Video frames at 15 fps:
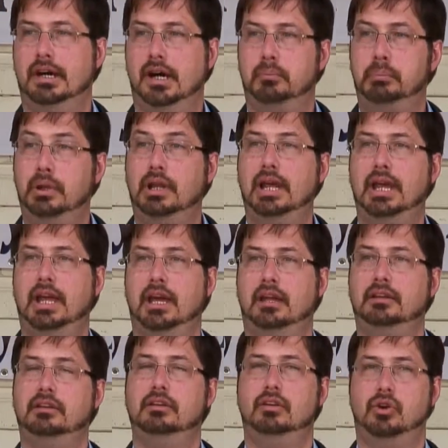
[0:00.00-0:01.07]

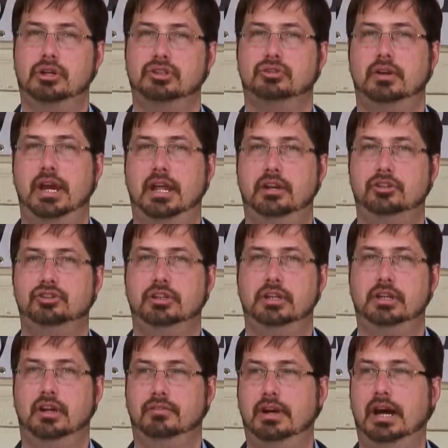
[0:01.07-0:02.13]
plan or
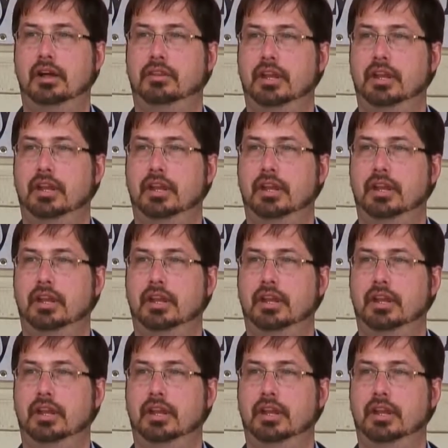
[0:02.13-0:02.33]
strategy of how